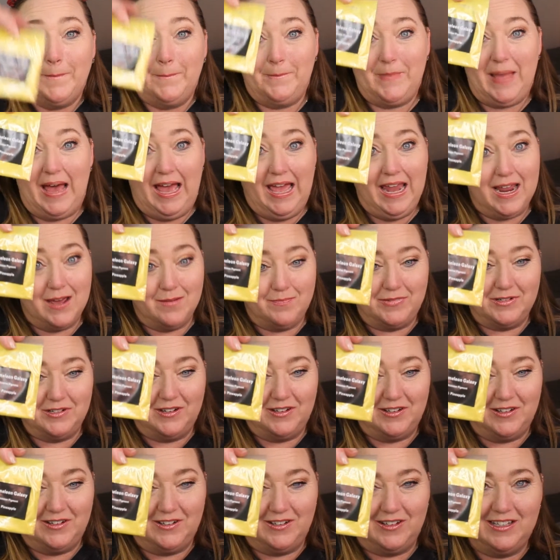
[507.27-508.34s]

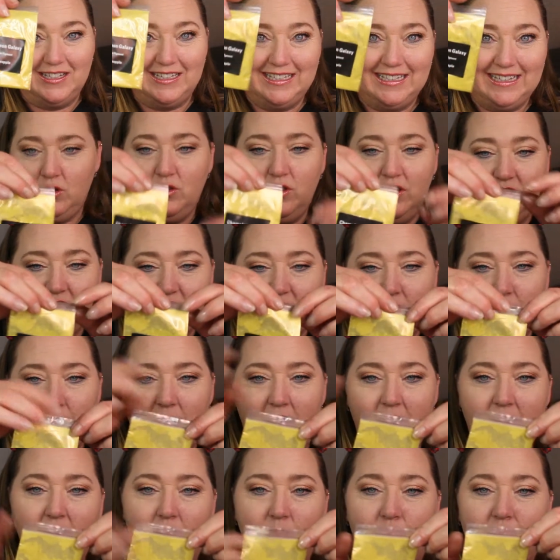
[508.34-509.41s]
pineapple. Who lives in a
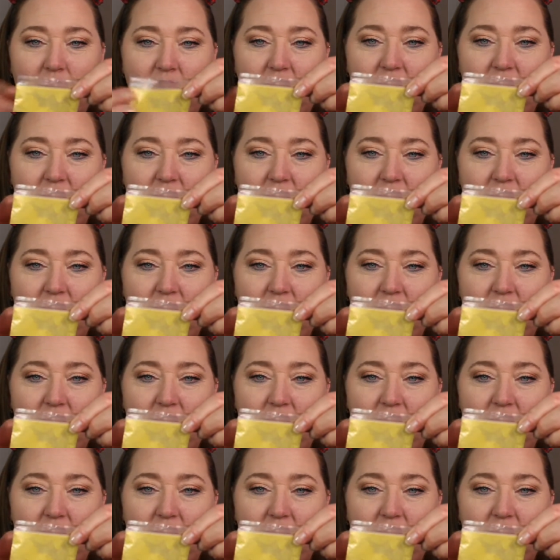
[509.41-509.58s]
pineapple